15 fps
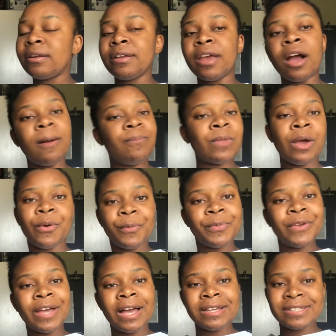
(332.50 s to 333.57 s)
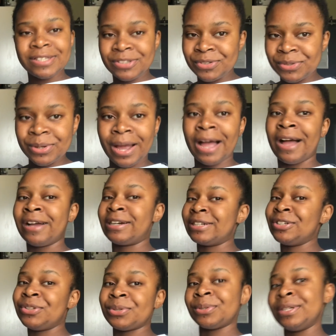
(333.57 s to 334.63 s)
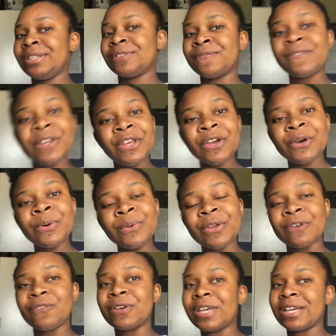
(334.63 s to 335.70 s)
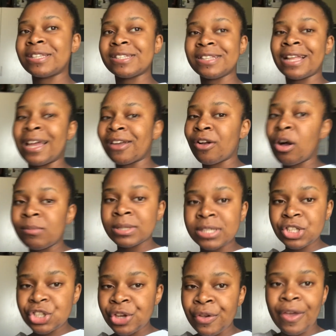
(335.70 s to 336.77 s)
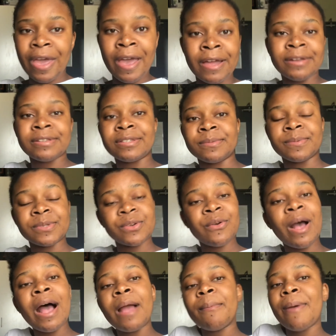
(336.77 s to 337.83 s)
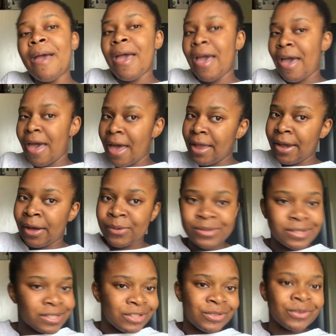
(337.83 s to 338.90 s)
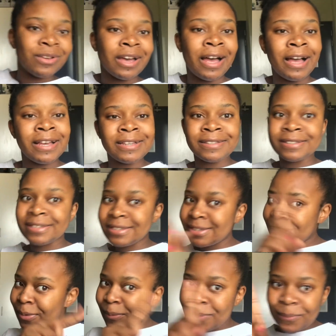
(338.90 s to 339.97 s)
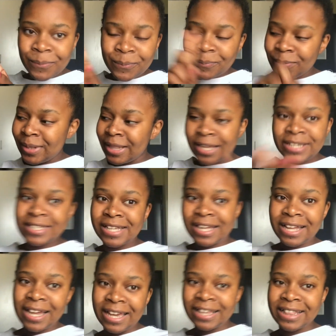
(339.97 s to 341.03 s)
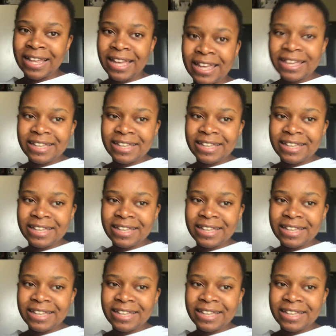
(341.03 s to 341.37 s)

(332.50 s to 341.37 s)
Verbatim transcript: yeah i hope you guys enjoy are enjoying the video don't forget to like comment share and subscribe and i'll see you guys later i think